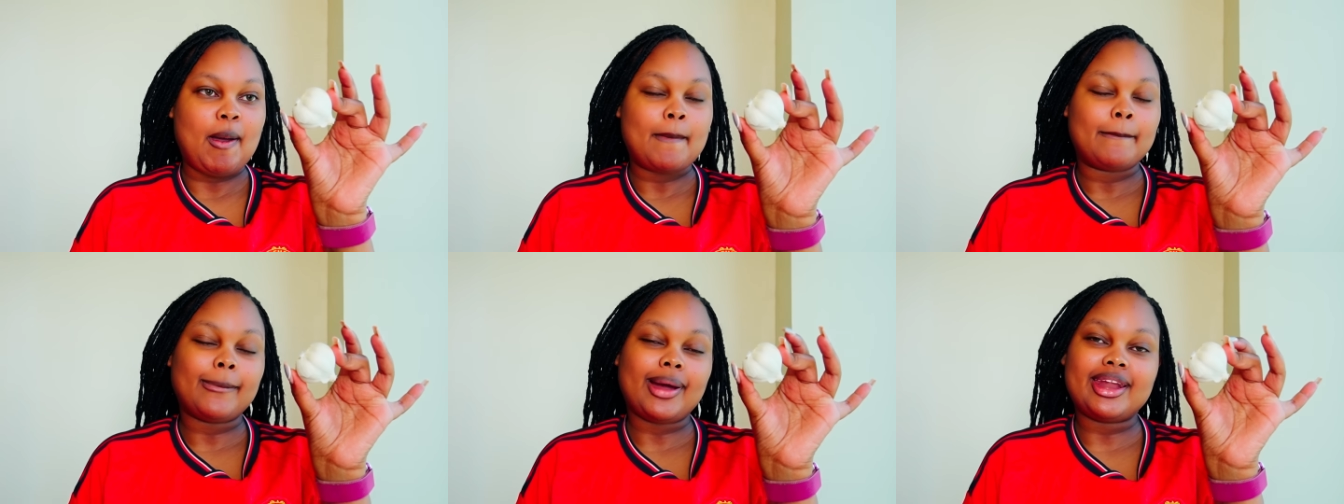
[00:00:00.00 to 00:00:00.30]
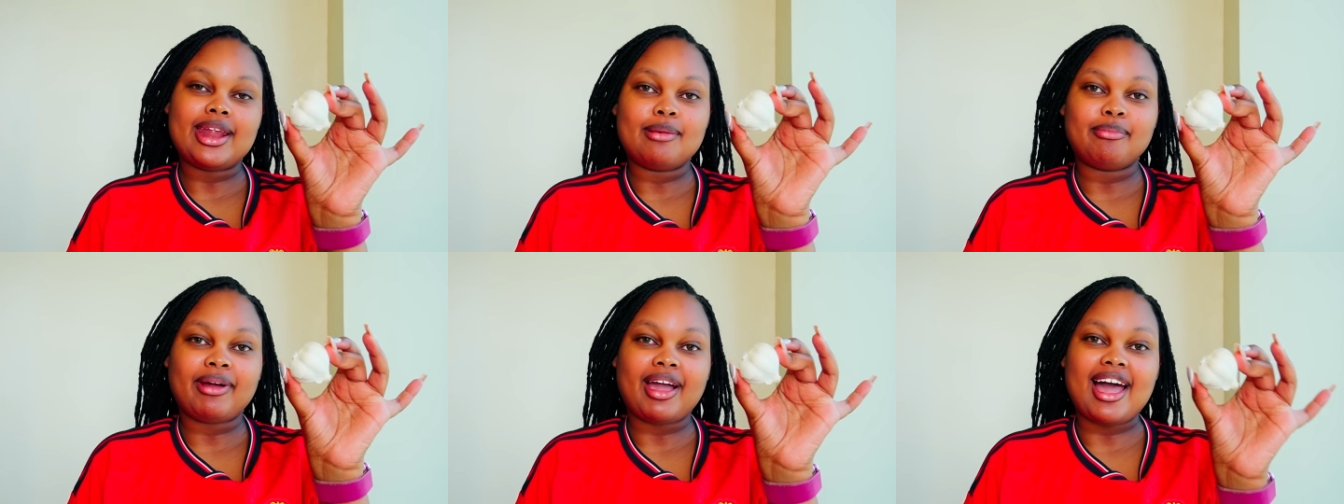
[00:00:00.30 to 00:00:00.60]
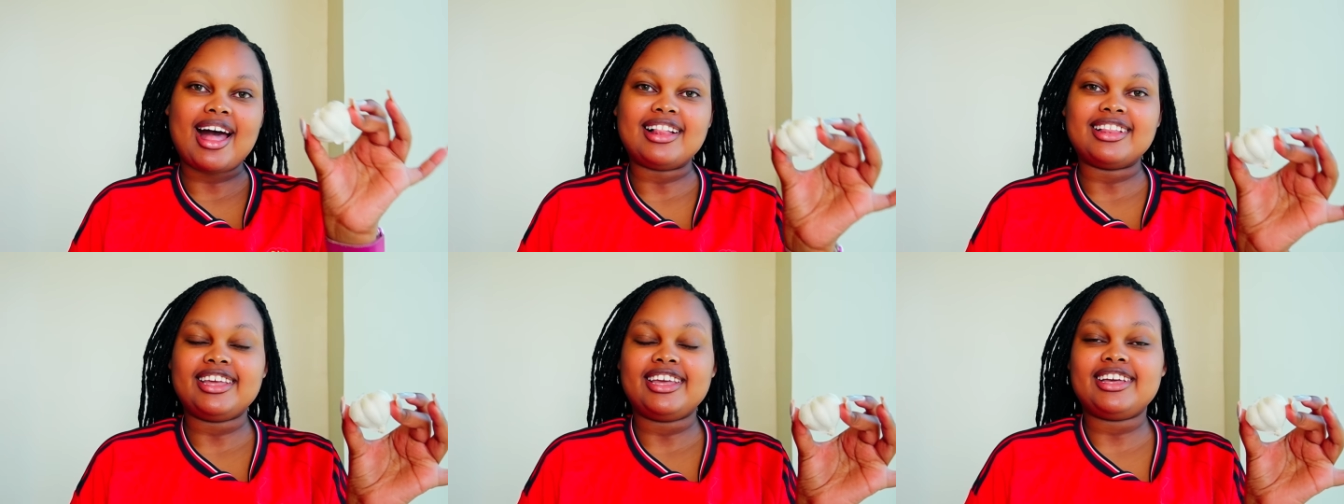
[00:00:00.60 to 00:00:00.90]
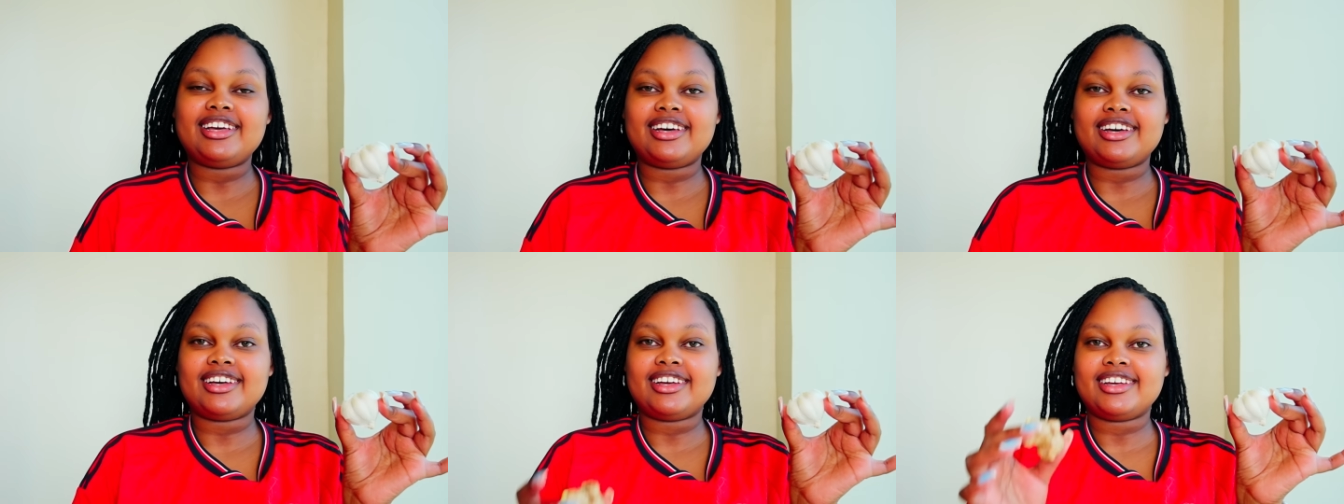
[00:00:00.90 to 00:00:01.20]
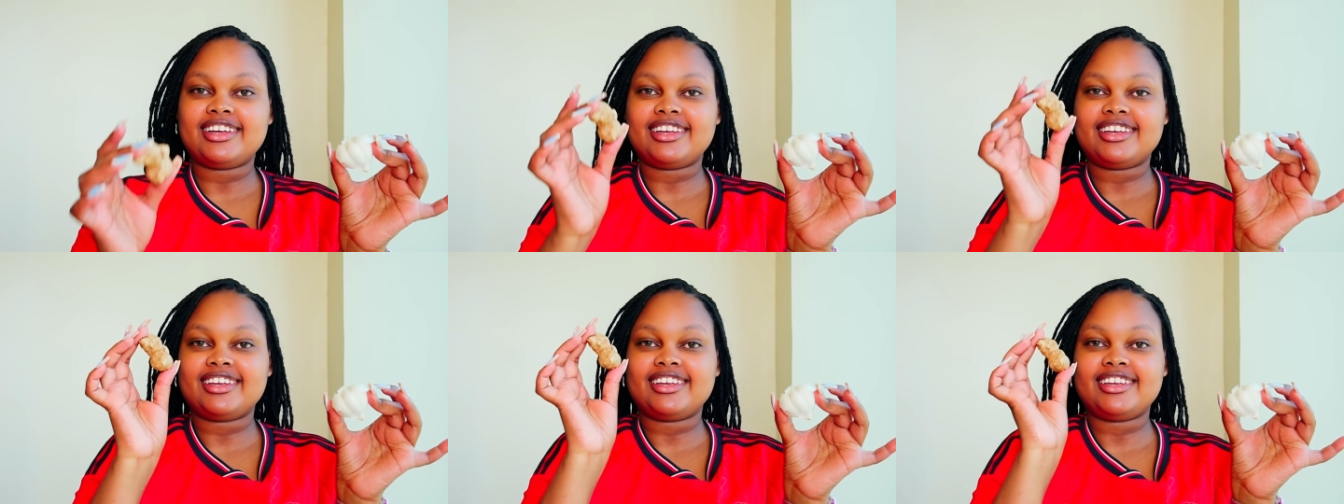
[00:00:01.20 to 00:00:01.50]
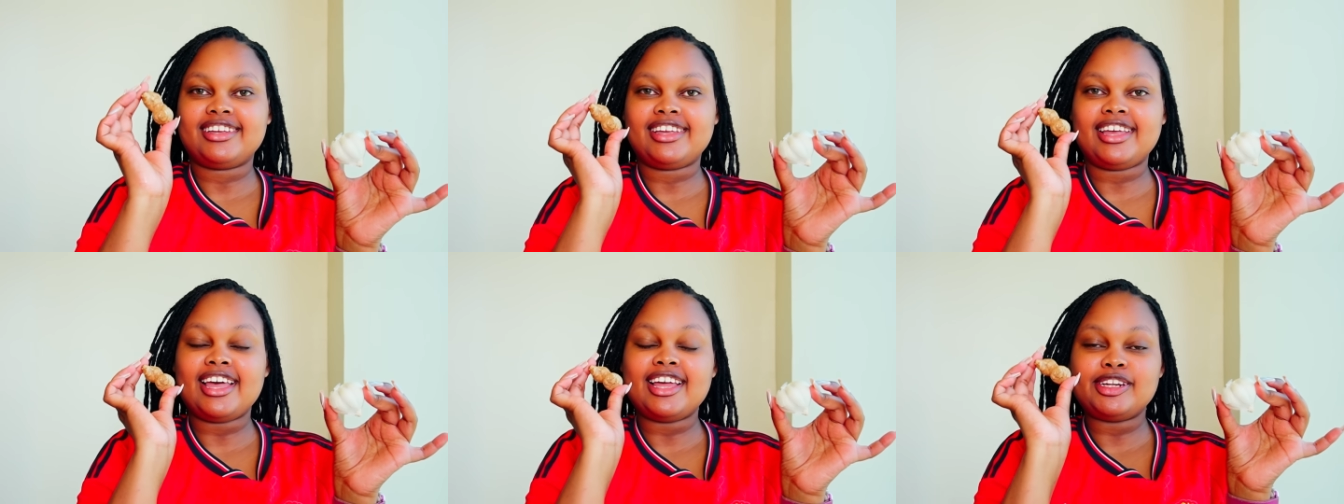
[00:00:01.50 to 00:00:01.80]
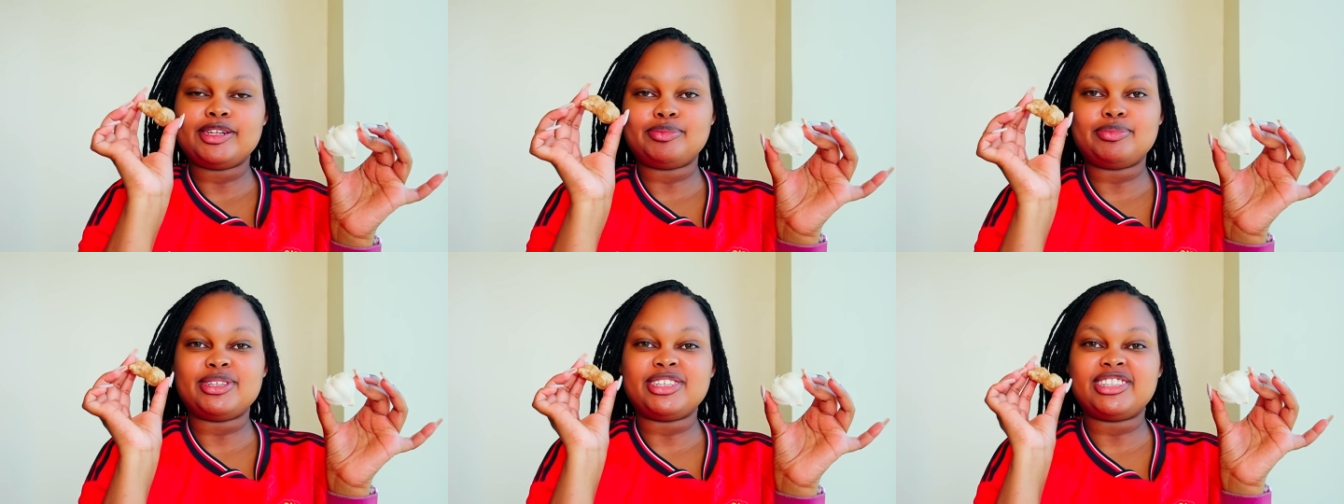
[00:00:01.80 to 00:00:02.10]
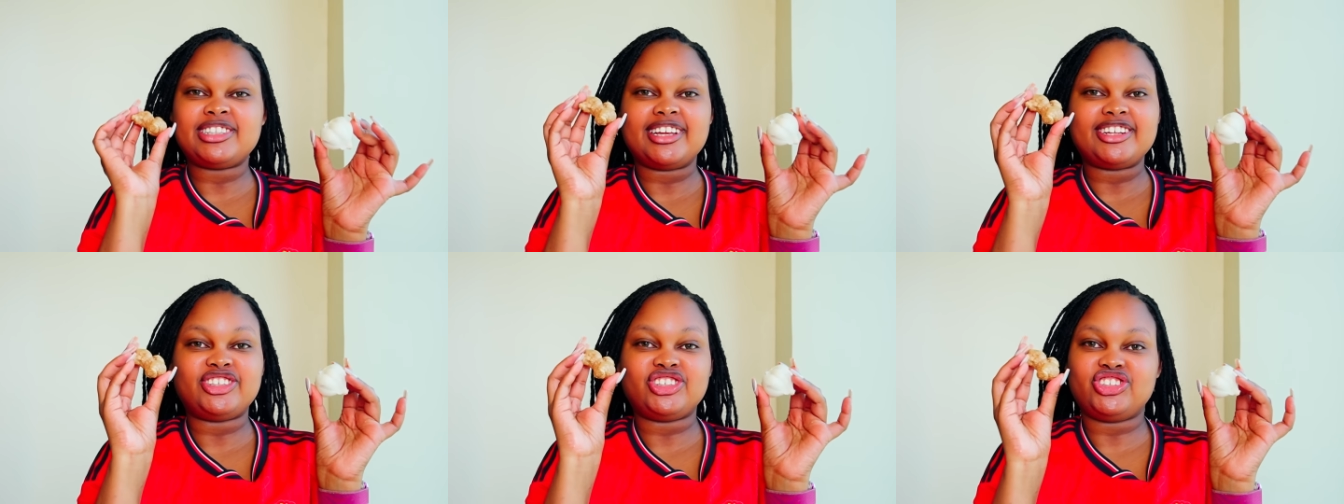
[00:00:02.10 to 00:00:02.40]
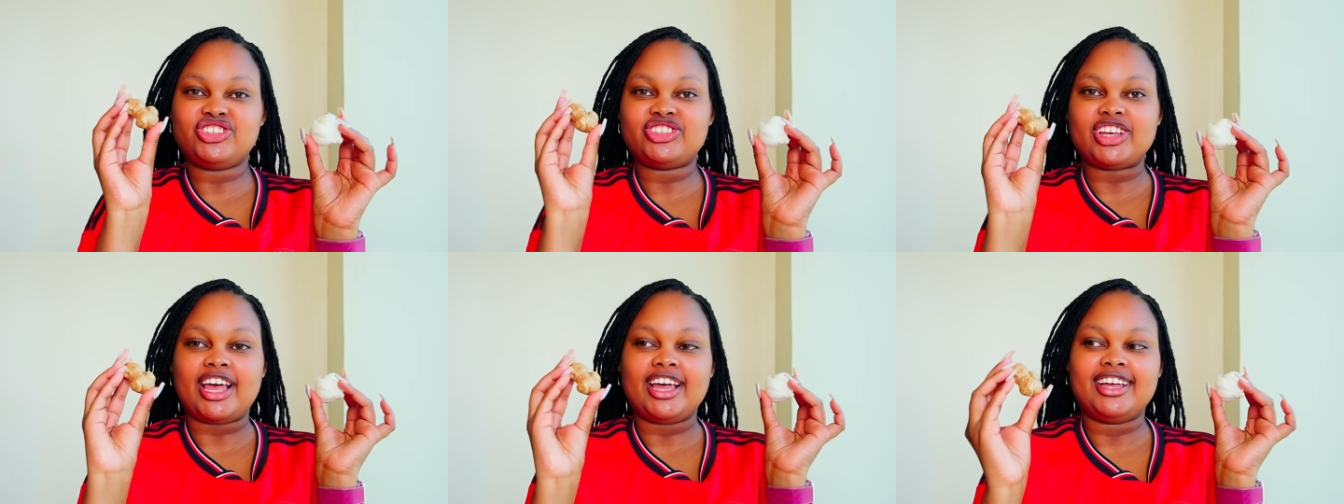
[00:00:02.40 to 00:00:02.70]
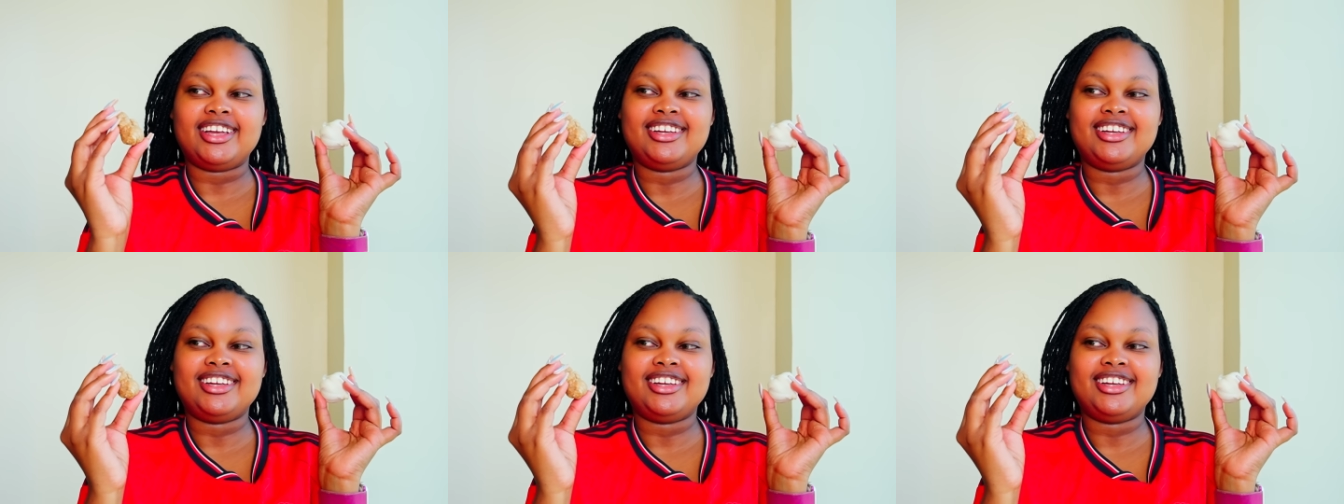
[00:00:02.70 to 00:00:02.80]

Madam Garlic and Mr. Ginger.